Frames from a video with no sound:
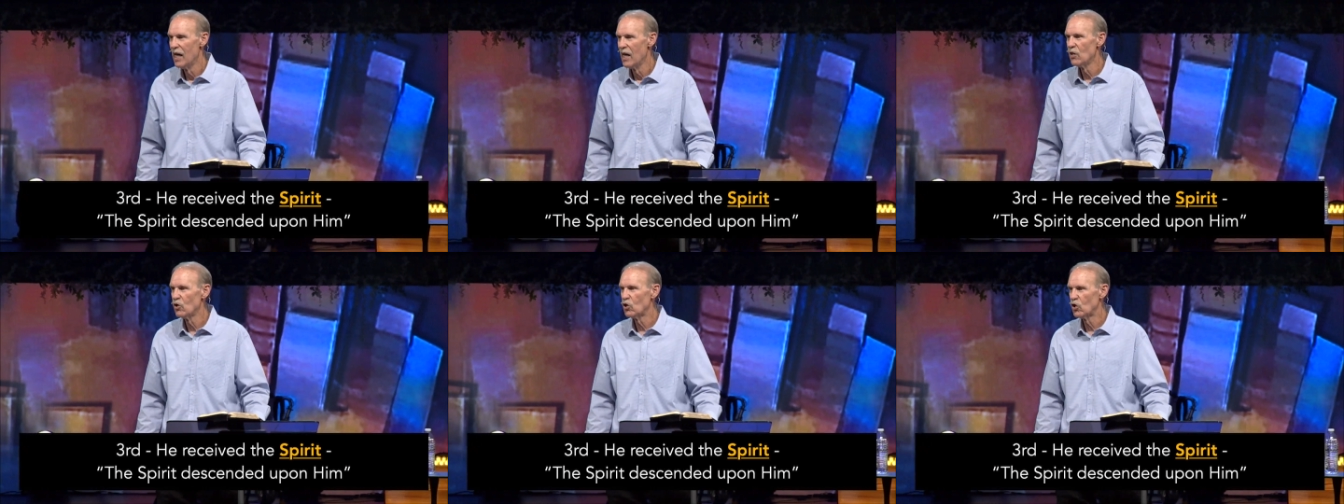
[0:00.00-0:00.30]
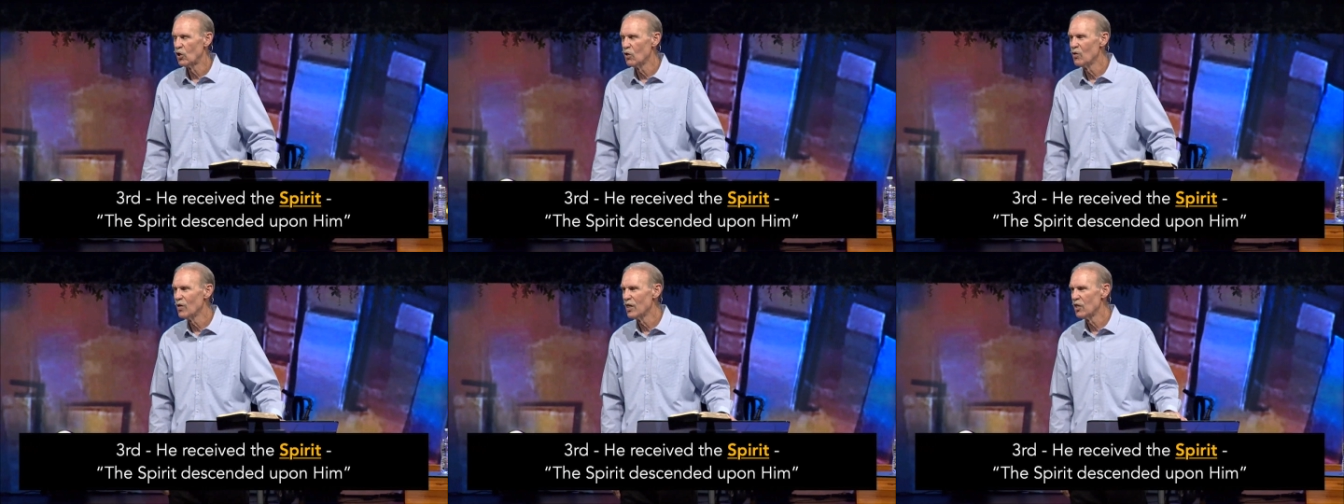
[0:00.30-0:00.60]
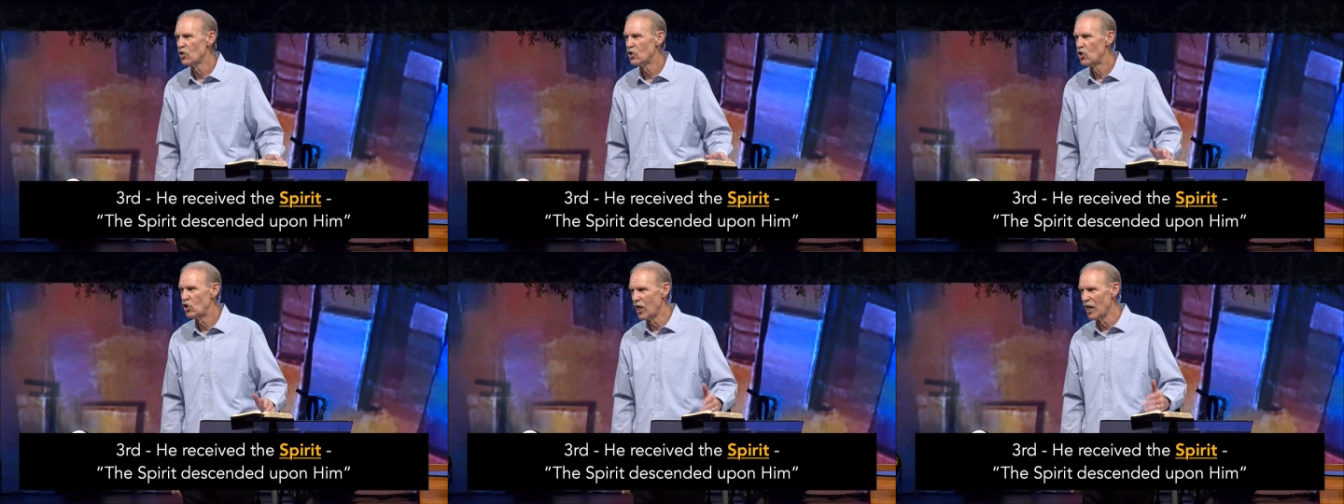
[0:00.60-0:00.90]
As soon
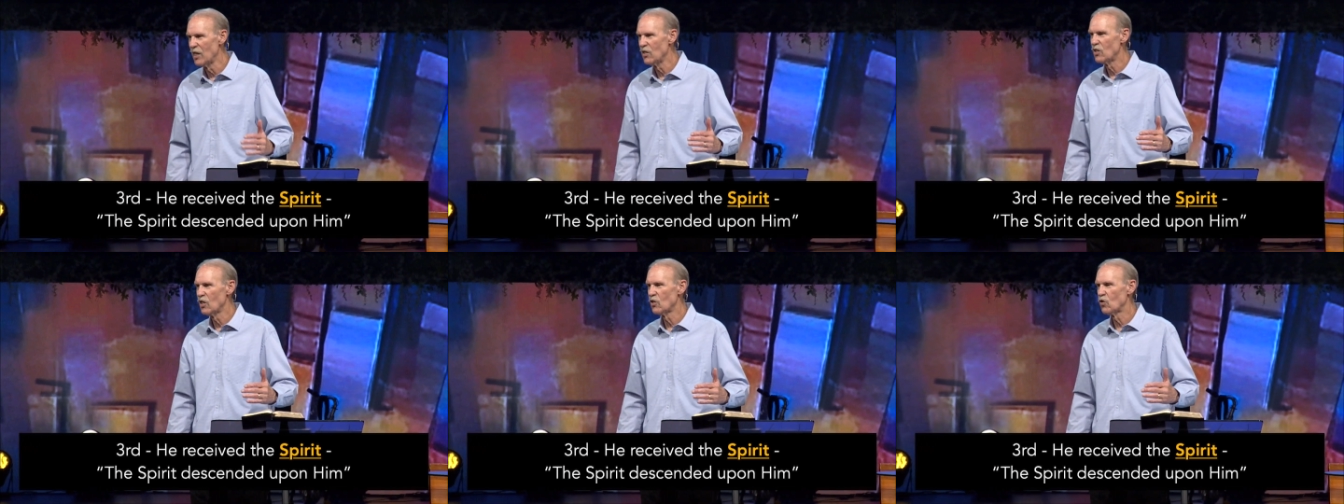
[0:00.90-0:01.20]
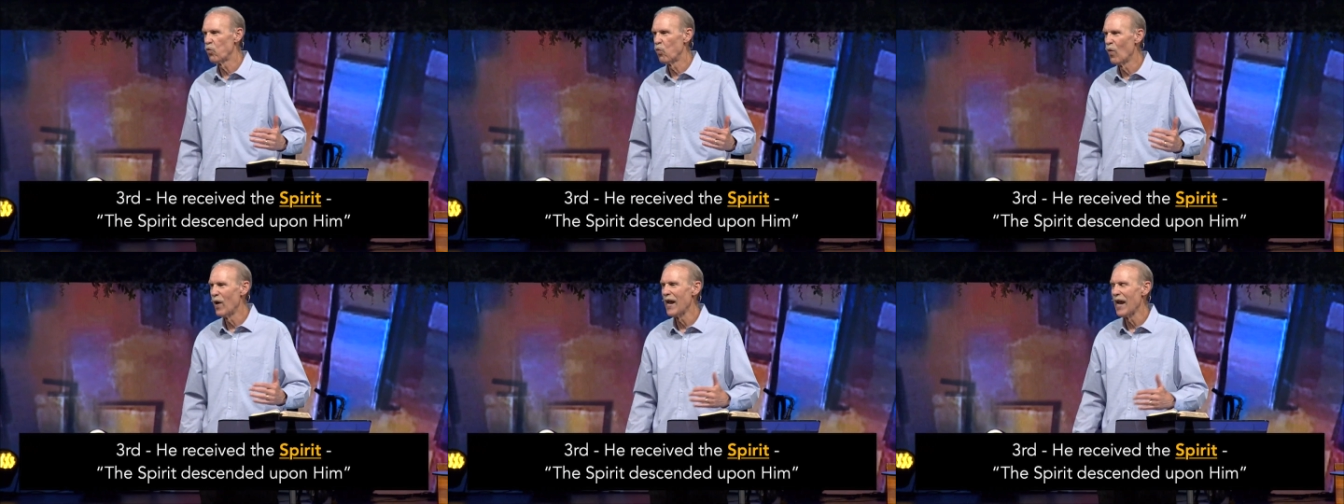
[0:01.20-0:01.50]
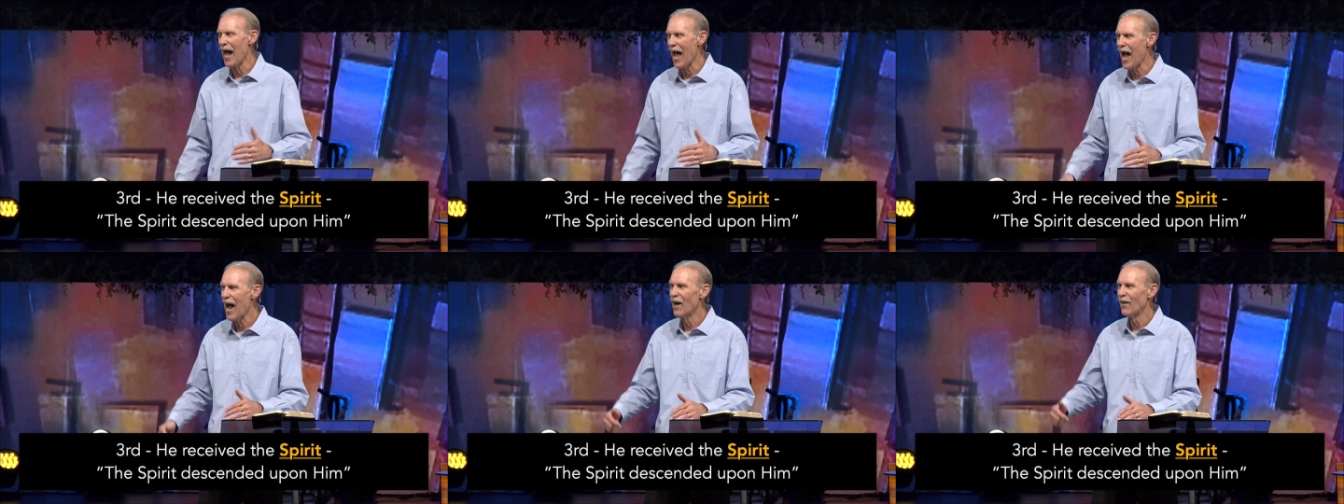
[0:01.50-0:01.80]
as Jesus
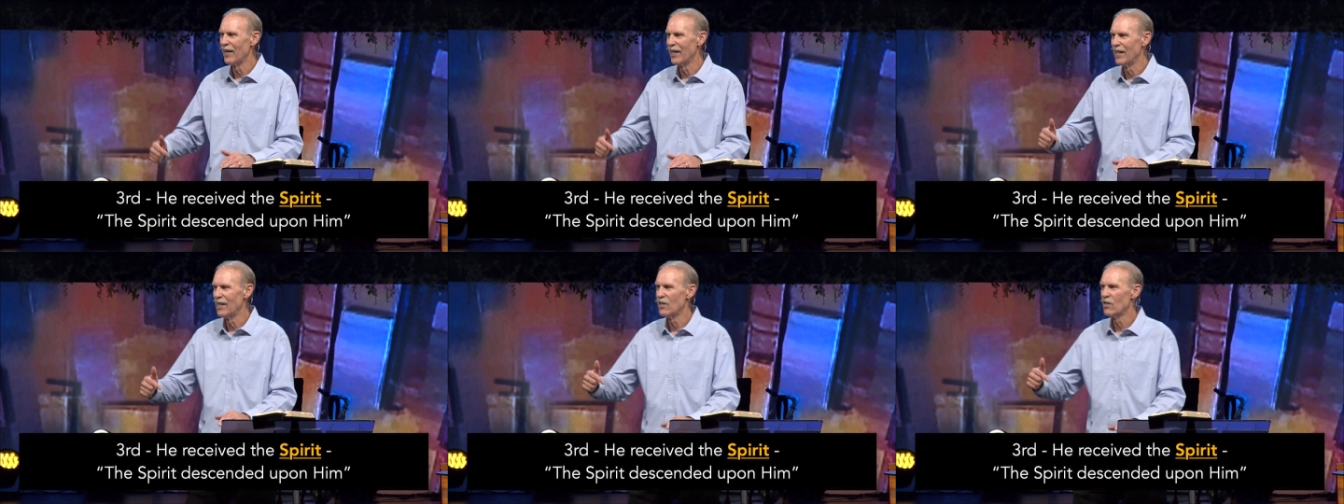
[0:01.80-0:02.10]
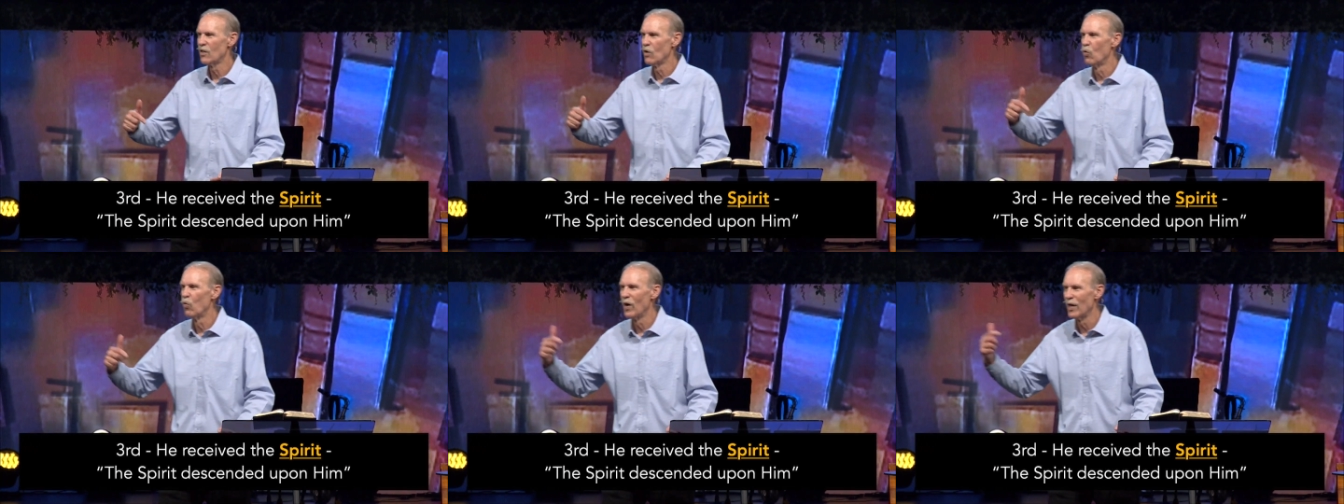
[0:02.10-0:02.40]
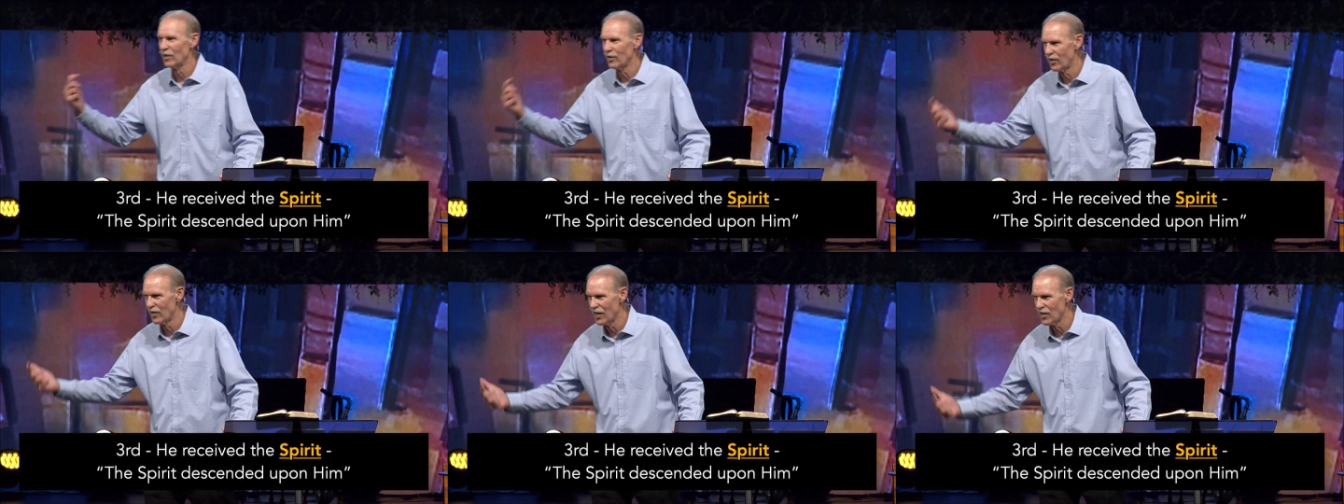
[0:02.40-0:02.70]
went out into the
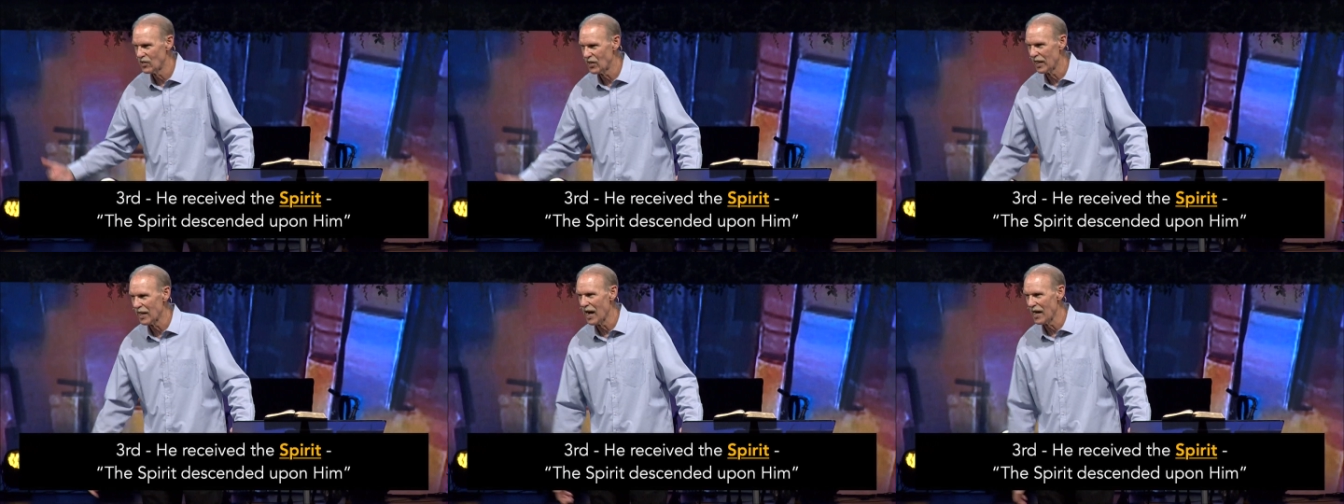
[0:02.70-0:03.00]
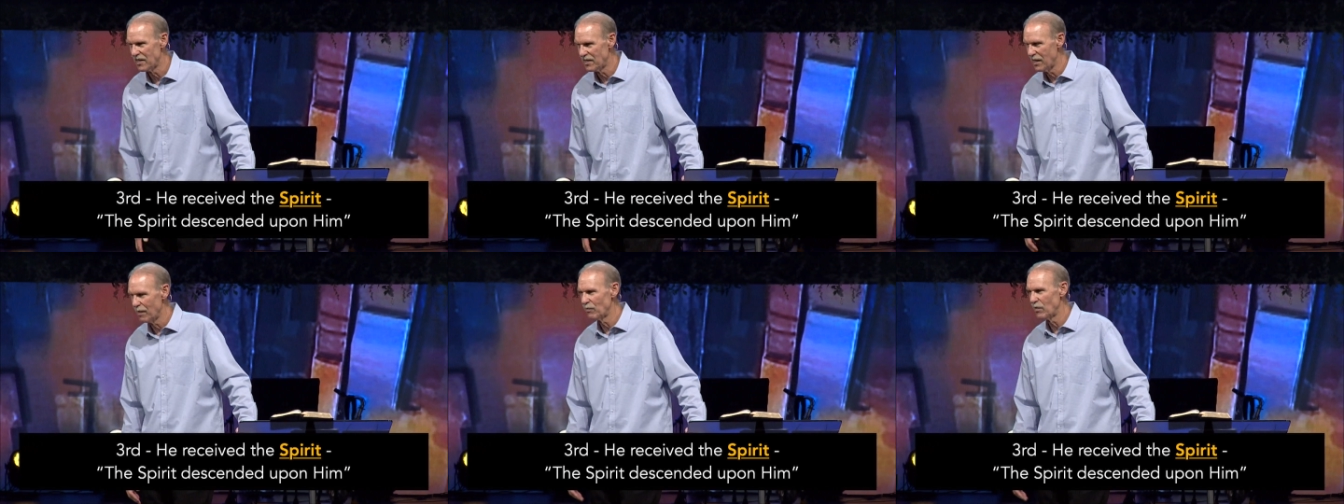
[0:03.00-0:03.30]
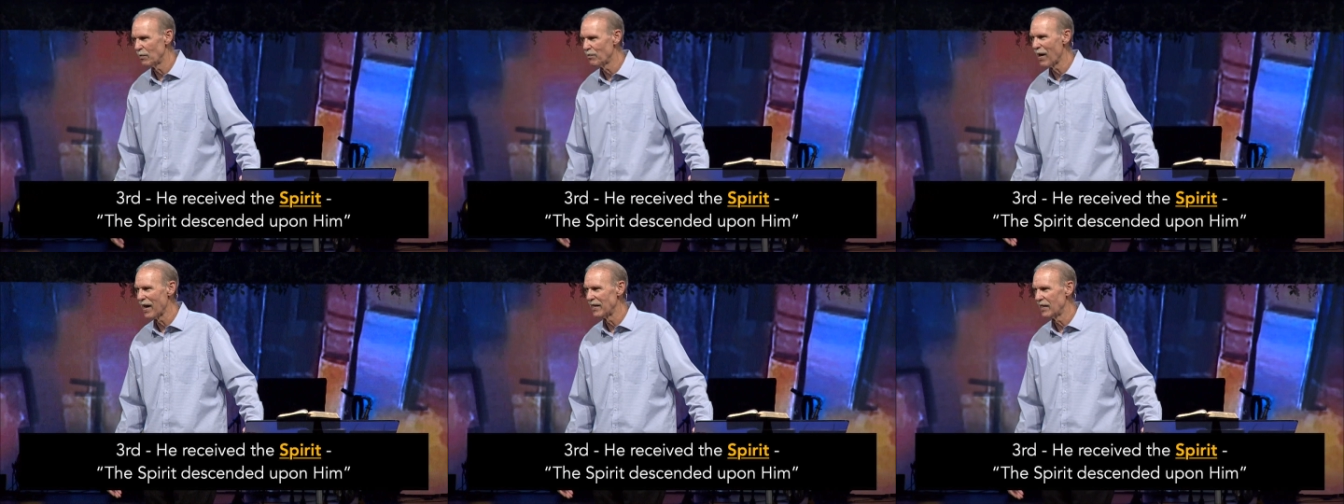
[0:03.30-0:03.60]
wilderness and got
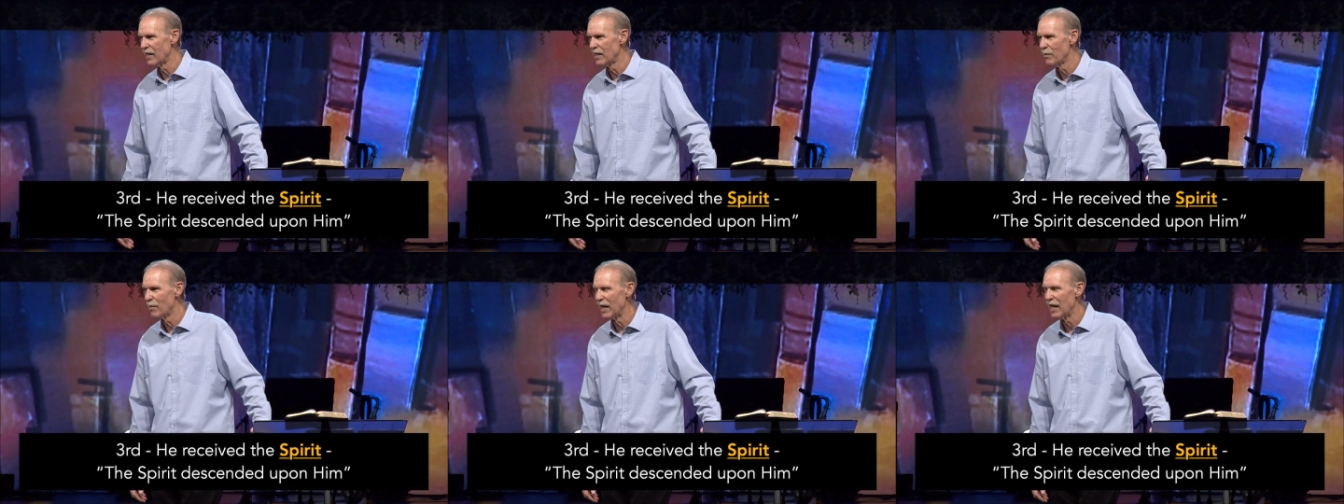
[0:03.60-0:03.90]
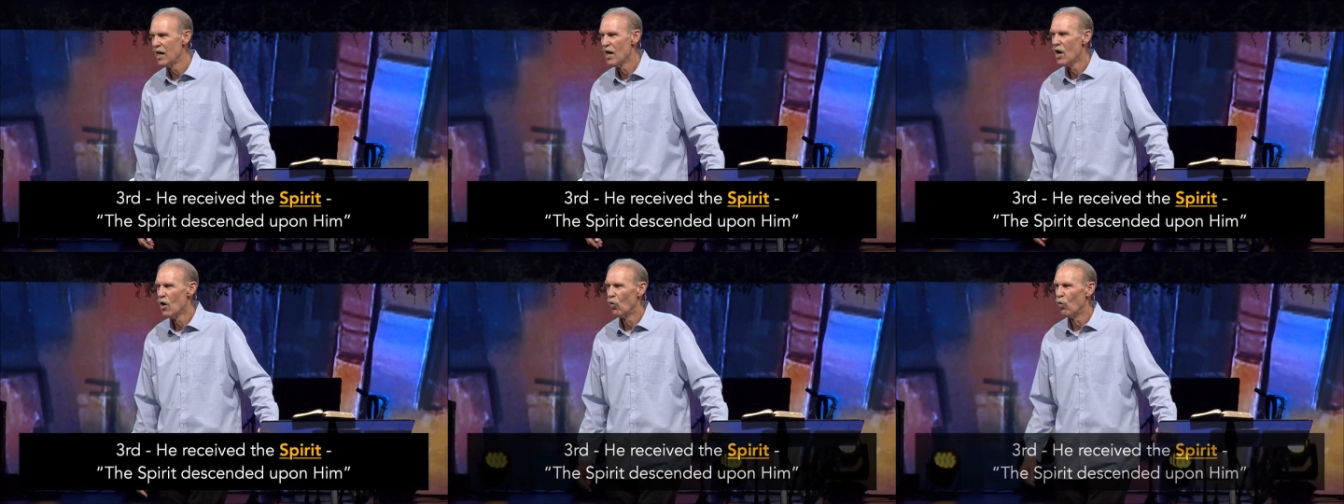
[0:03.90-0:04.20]
tempted by the enemy,